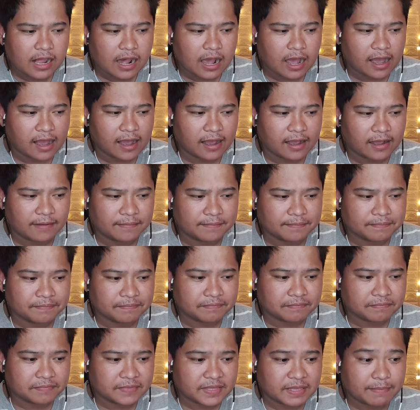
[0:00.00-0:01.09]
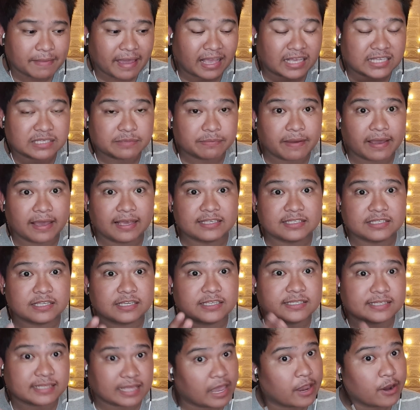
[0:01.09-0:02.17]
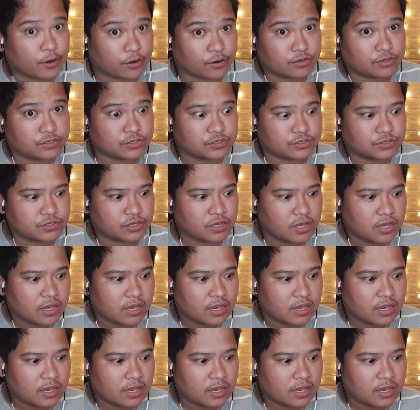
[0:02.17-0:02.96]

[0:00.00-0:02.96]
they maximize the stairs.